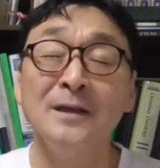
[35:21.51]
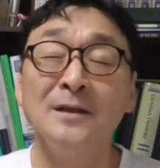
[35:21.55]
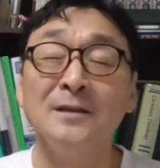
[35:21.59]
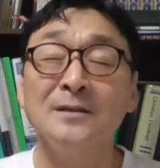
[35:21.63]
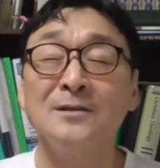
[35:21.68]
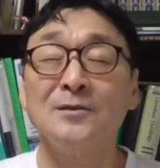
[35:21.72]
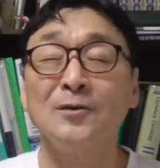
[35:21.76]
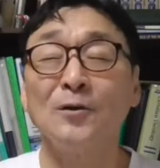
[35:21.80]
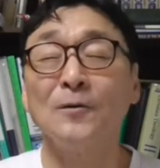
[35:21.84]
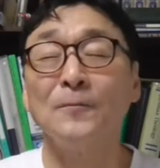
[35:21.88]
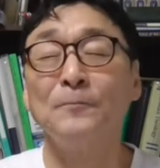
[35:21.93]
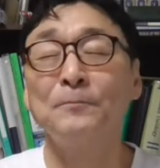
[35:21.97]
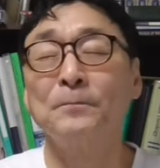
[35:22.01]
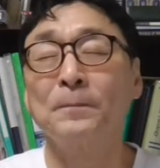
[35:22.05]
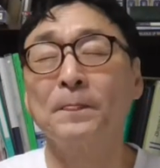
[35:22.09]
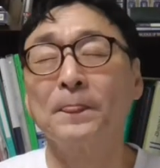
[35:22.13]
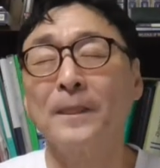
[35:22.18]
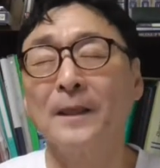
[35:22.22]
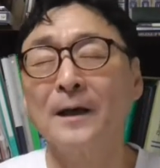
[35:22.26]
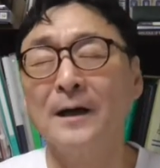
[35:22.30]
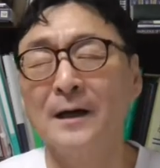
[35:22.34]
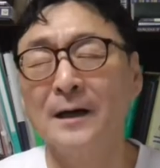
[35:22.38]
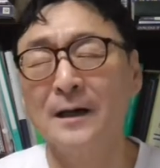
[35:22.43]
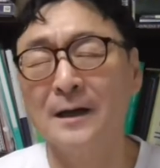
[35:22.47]
So
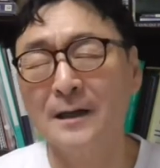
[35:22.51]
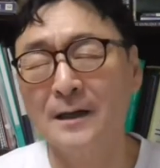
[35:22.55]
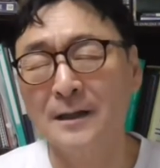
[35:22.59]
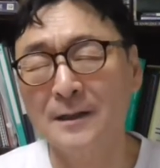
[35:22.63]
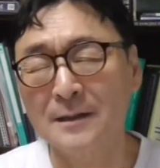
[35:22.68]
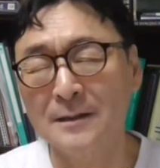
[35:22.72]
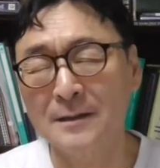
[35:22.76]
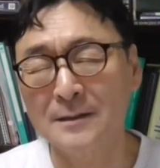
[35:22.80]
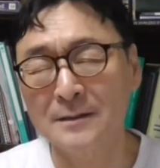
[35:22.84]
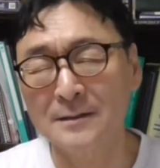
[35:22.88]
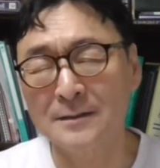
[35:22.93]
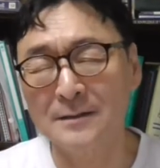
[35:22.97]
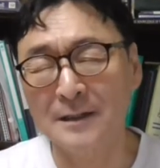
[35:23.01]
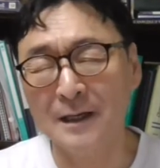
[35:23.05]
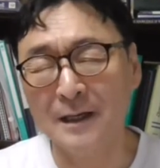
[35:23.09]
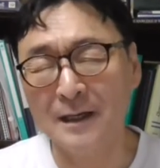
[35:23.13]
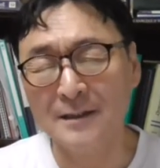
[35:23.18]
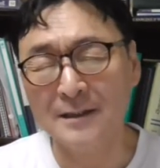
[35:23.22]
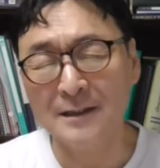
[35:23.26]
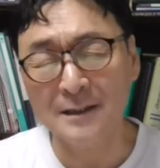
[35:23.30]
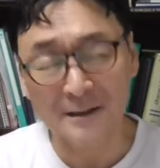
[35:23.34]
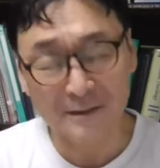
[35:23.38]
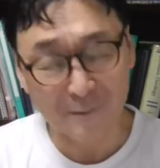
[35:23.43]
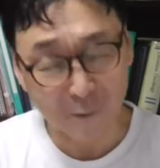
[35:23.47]
uh, I
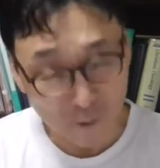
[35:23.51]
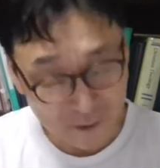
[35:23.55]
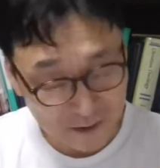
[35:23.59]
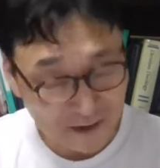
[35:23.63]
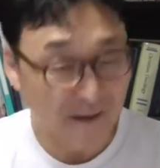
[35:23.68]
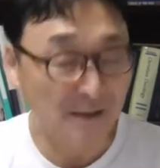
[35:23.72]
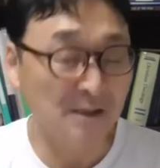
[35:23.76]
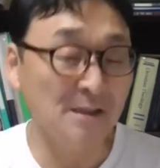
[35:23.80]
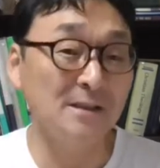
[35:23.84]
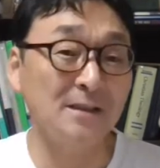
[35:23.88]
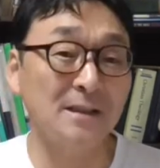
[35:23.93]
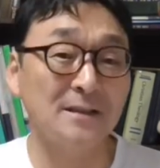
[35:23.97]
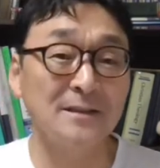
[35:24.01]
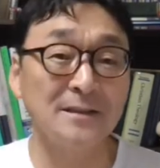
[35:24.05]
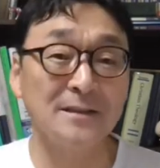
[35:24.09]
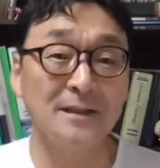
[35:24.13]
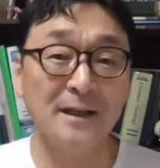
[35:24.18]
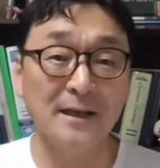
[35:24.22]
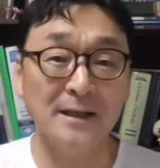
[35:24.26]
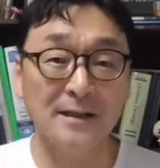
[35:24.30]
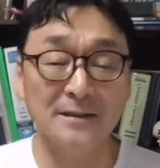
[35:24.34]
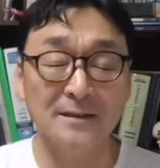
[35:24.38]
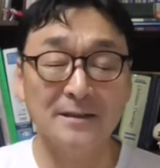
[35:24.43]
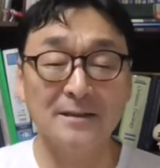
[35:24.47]
think what Jesus
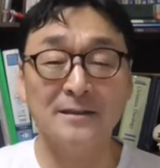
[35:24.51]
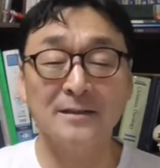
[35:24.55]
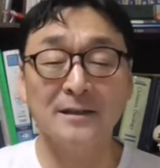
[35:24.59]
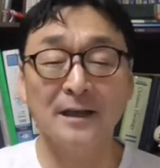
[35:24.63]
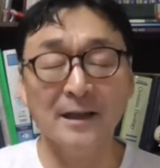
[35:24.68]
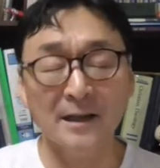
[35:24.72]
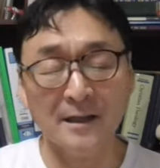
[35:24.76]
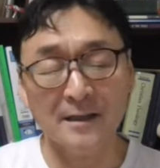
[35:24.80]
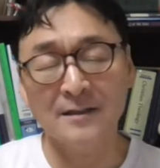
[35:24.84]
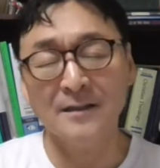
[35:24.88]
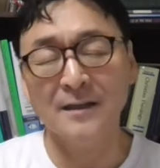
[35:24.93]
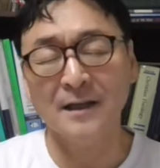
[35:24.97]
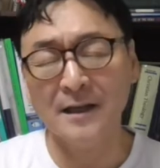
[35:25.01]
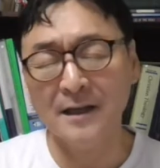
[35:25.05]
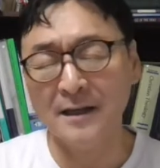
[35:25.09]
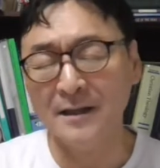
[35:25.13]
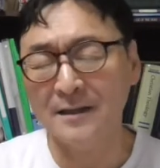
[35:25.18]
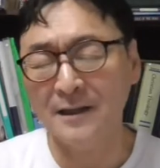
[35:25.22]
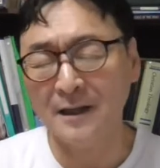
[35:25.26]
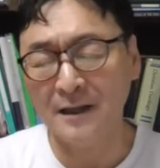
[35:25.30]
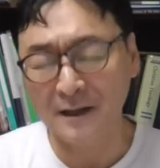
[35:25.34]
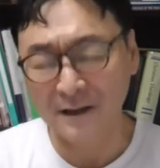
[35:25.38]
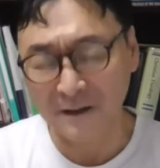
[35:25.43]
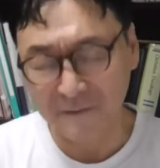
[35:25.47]
says, hey,
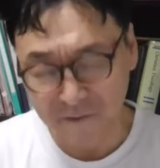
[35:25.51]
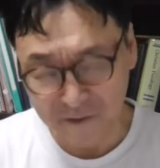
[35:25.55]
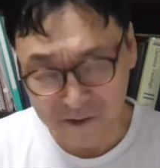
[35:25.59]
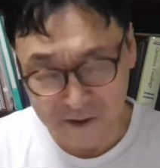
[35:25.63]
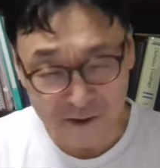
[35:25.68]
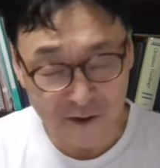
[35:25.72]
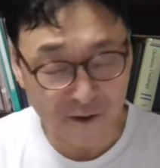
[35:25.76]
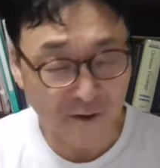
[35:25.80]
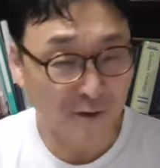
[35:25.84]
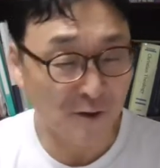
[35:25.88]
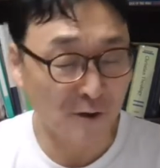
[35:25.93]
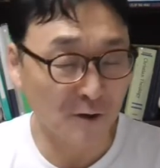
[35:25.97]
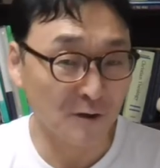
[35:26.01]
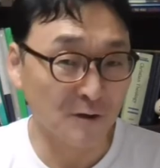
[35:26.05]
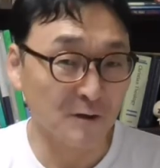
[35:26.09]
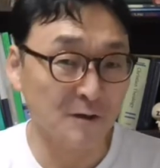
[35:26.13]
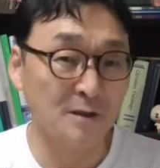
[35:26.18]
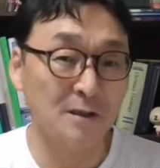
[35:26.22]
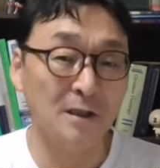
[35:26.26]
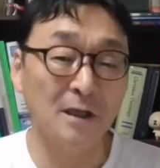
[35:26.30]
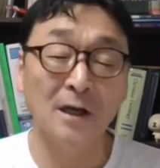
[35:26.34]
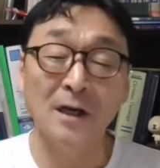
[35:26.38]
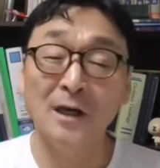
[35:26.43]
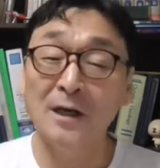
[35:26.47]
hey, uh, Ephesian
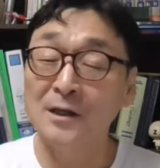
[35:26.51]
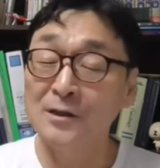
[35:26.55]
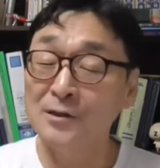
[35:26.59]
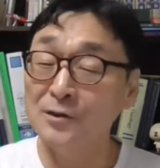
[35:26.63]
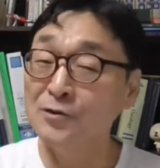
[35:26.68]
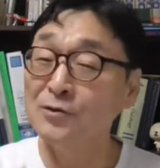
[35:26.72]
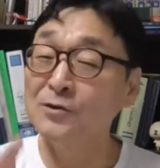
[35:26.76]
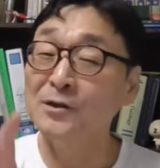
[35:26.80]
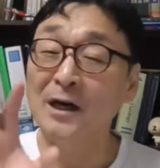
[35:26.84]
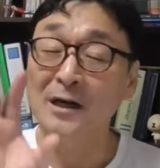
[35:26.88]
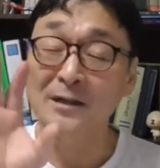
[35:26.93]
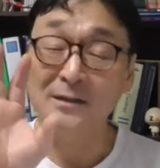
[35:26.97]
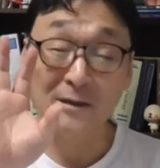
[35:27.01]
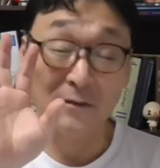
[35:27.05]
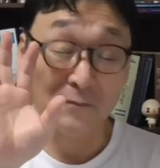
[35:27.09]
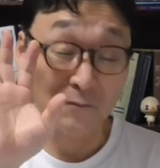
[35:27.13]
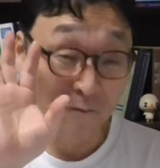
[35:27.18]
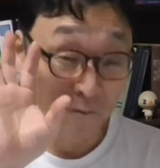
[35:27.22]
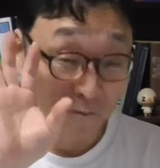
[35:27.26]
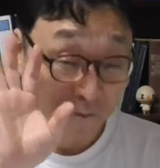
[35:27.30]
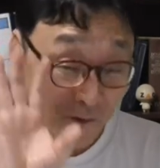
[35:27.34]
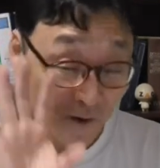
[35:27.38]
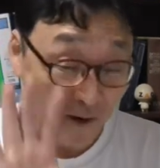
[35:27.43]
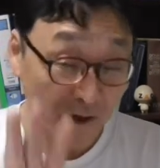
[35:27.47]
church, you guys are
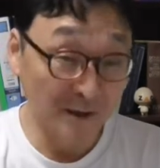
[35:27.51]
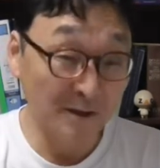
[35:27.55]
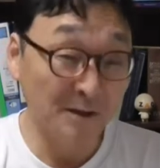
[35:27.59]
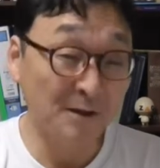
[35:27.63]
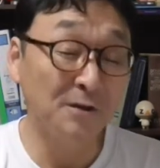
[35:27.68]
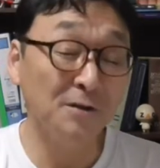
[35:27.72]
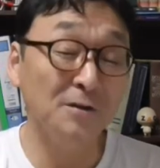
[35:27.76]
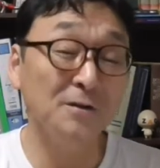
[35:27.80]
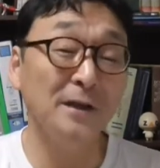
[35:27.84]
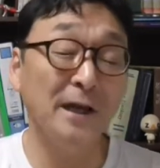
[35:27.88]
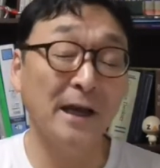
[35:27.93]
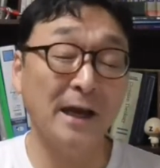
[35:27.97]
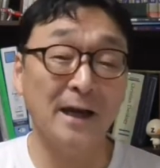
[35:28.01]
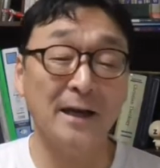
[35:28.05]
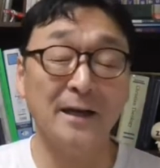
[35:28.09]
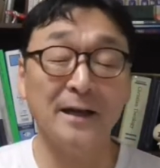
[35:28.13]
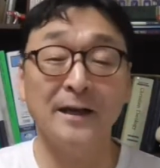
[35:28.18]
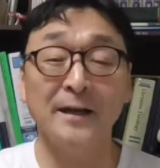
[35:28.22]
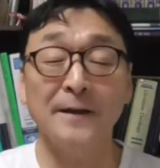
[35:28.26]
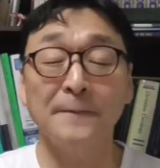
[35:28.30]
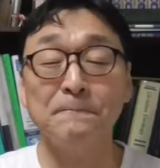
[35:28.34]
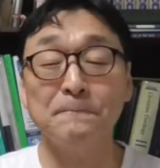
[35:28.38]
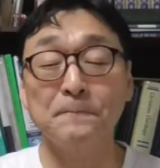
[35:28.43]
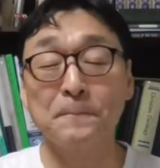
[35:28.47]
very good at
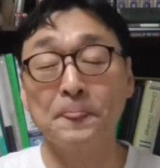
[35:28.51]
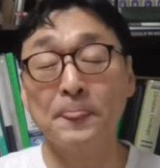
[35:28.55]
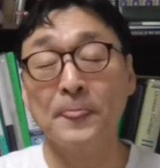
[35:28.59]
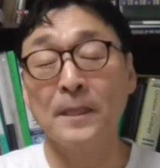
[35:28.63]
it,